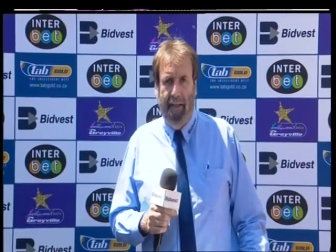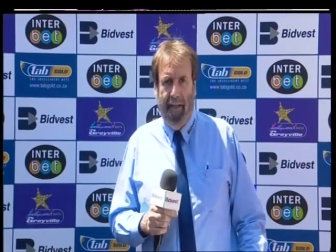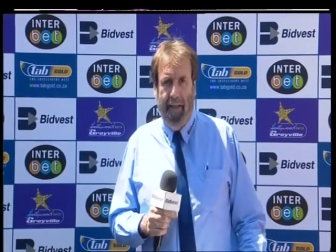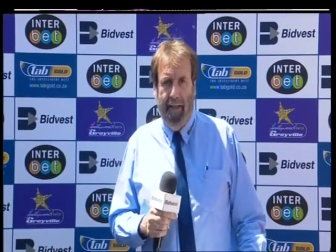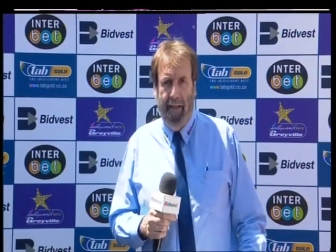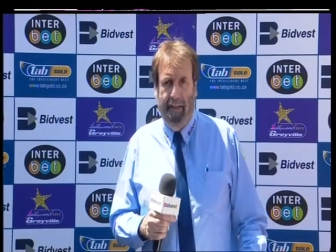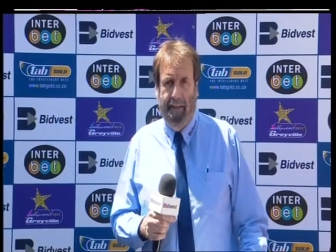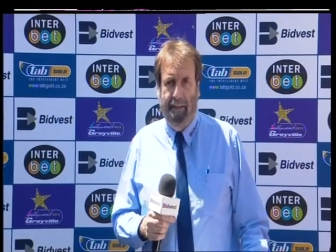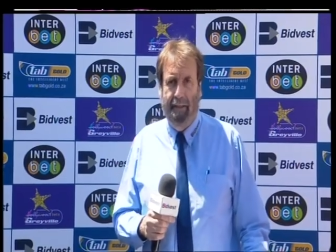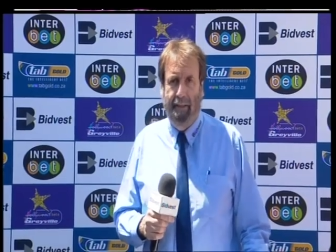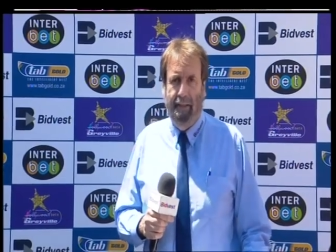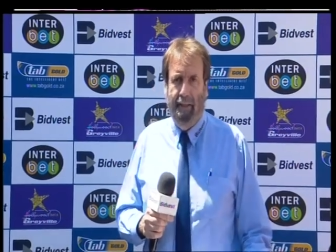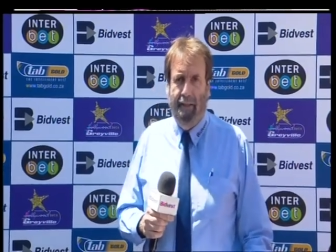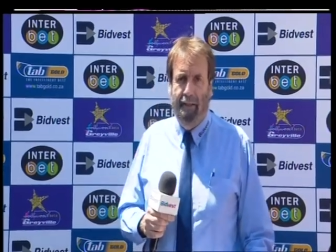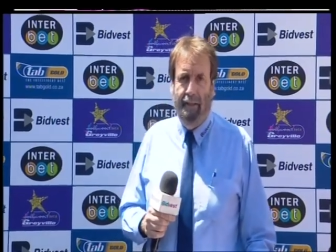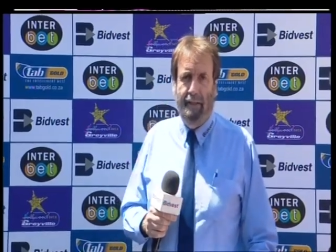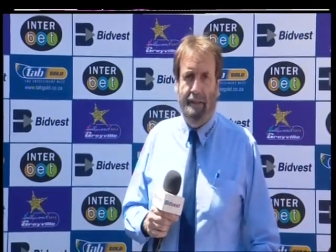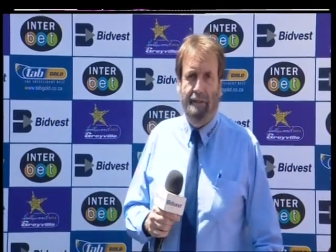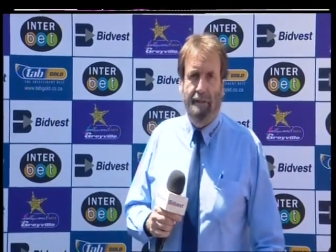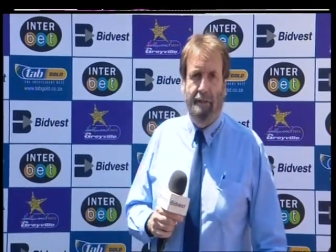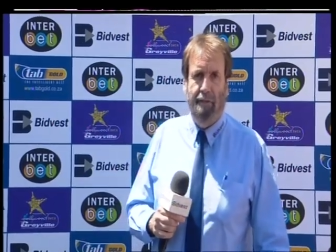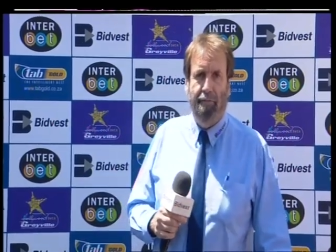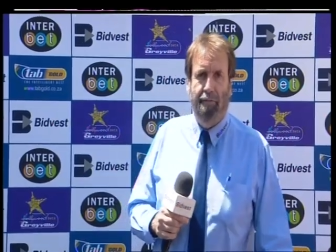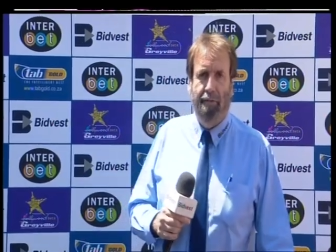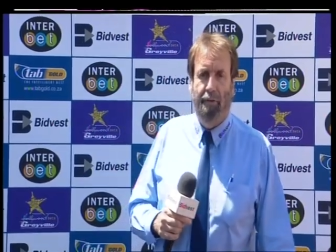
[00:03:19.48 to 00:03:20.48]
And uh,
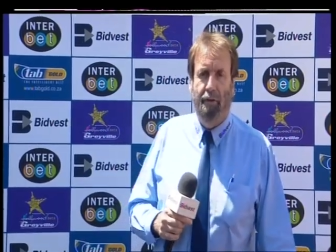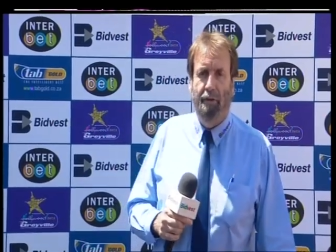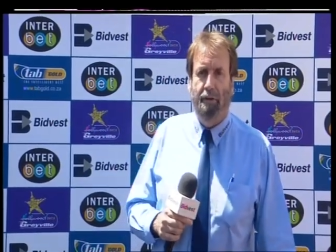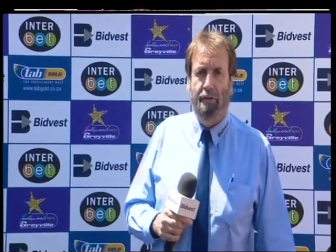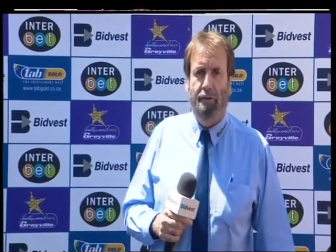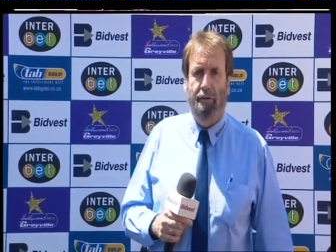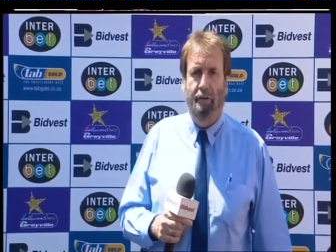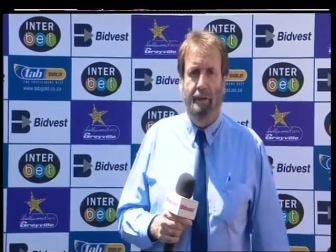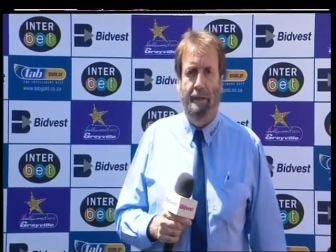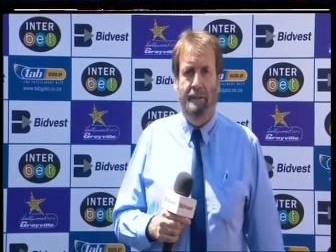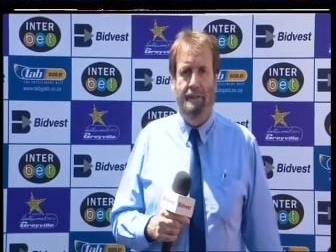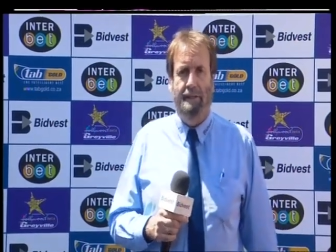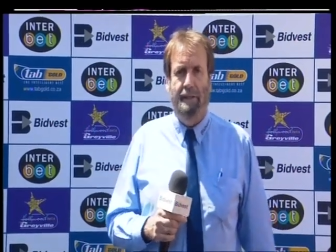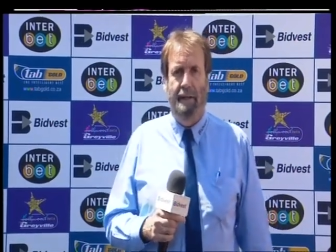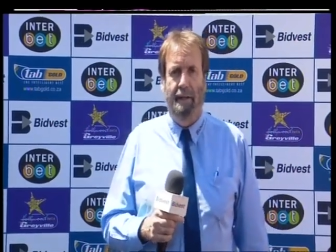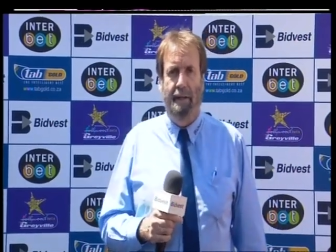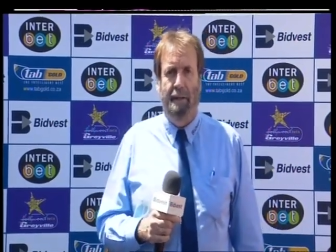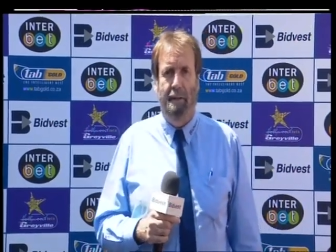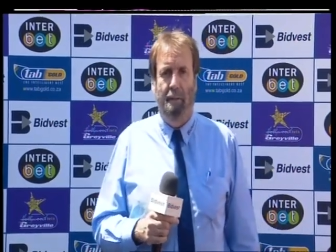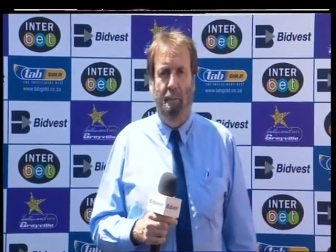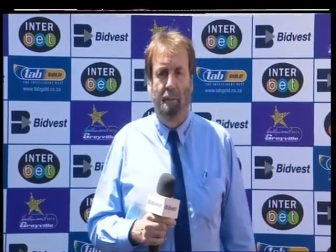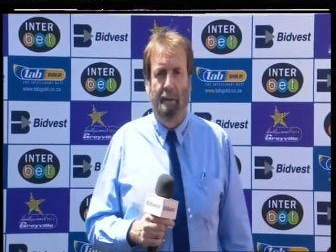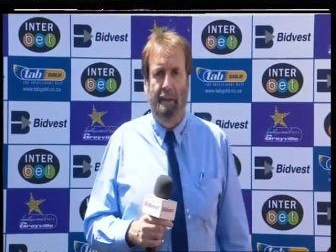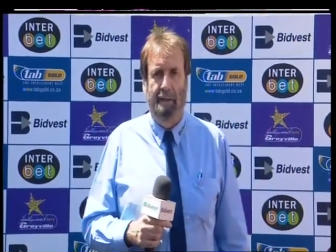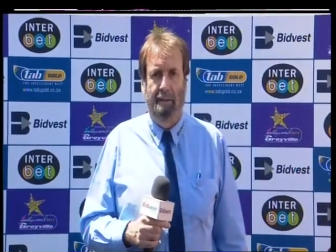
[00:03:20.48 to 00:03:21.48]
that's the first race out of
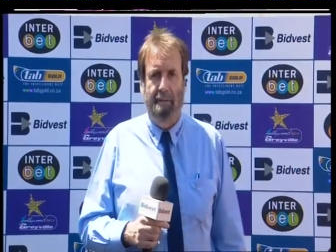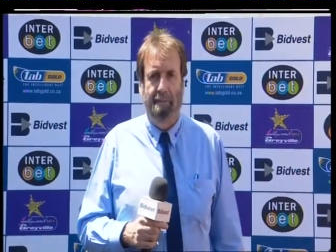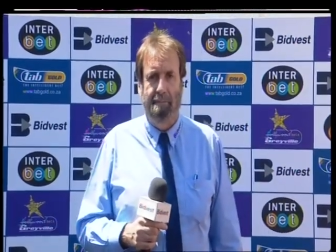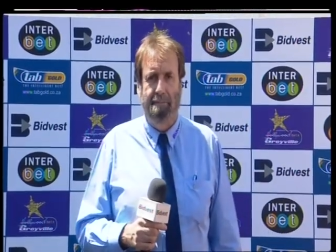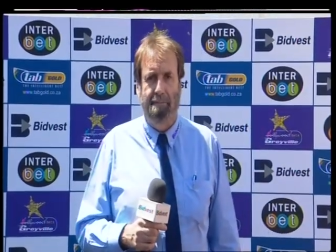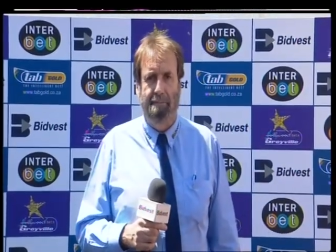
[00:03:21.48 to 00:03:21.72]
the way.